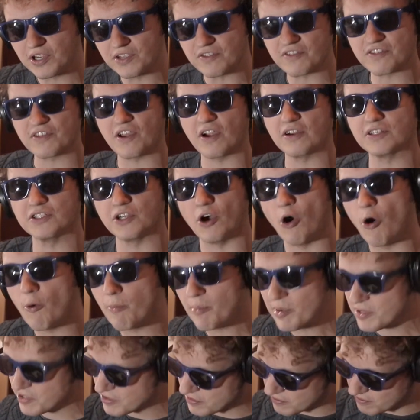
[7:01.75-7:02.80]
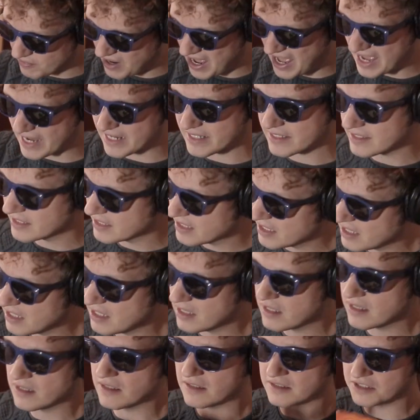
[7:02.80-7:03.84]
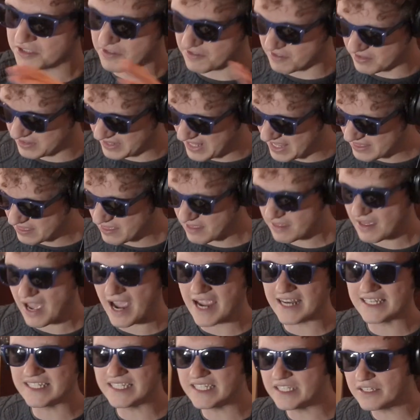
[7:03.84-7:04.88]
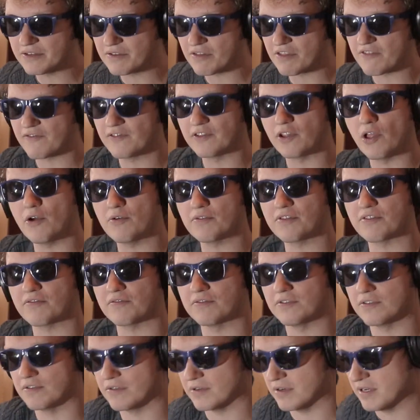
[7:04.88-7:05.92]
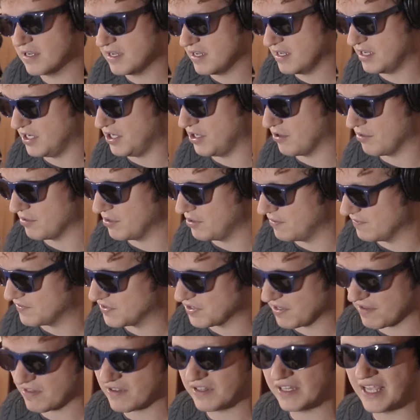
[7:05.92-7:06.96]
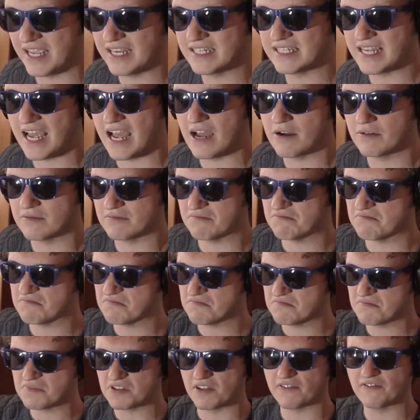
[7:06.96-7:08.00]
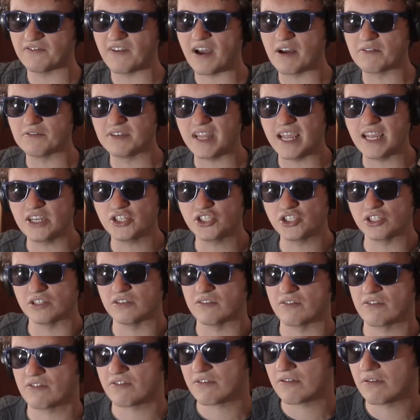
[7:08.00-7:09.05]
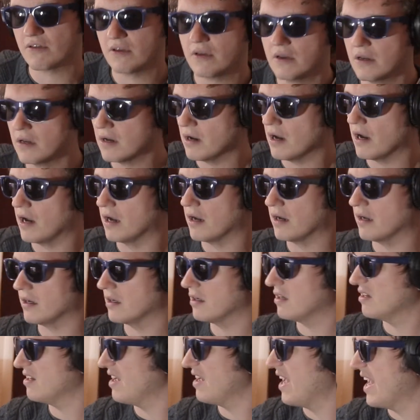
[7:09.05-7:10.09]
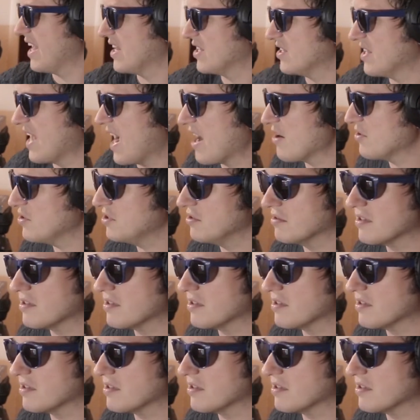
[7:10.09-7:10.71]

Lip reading: you start to open your mind. Just let the ideas flow through. You know, you've just laid down the foundations, and now you